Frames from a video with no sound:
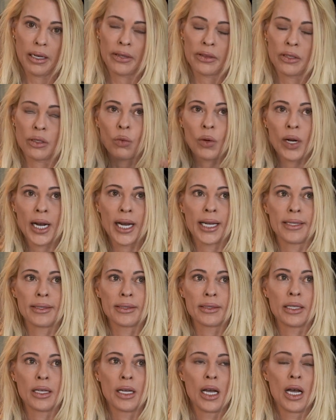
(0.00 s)

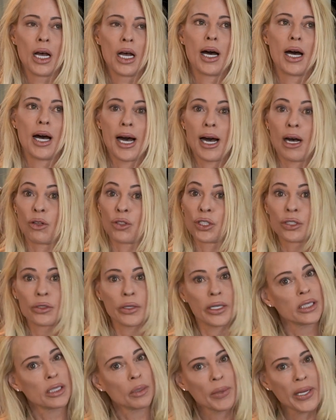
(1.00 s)
Otherwise, I'll
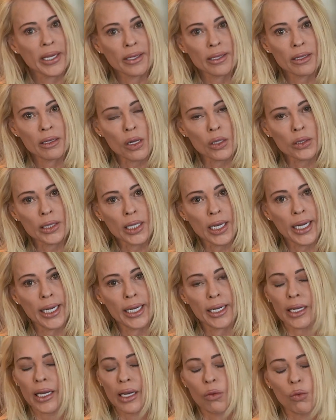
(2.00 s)
stress about it all
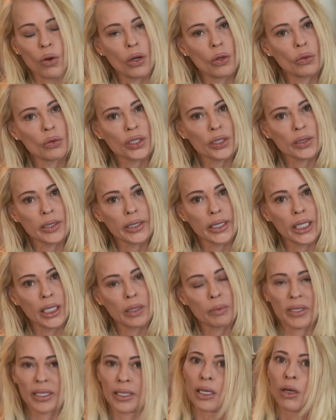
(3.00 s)
night, I won't
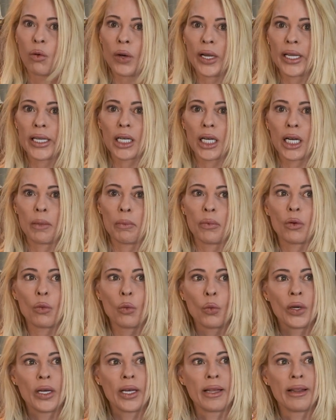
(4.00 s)
sleep, and I'll wake up
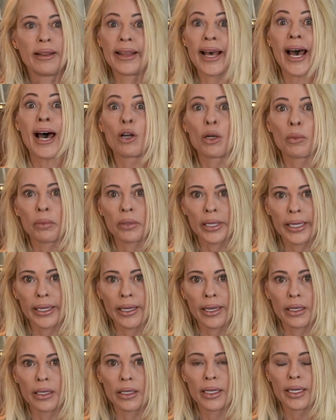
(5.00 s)
without a
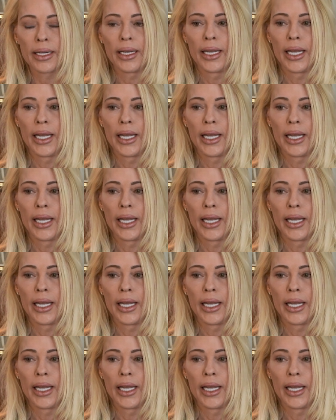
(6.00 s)
plan.